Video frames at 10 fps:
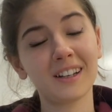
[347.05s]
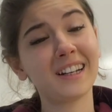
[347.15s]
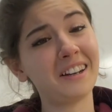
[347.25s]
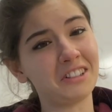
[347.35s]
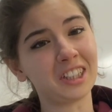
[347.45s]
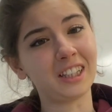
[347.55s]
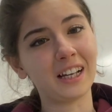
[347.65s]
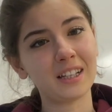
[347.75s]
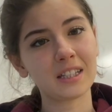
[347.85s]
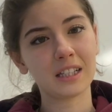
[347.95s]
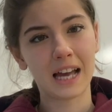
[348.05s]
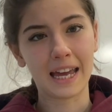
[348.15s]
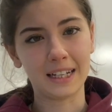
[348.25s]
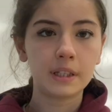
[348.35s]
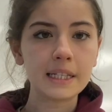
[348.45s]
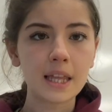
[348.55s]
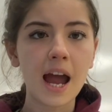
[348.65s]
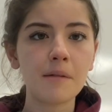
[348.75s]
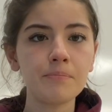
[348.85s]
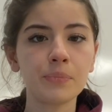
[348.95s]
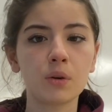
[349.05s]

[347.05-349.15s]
Nevertheless, I did. This time,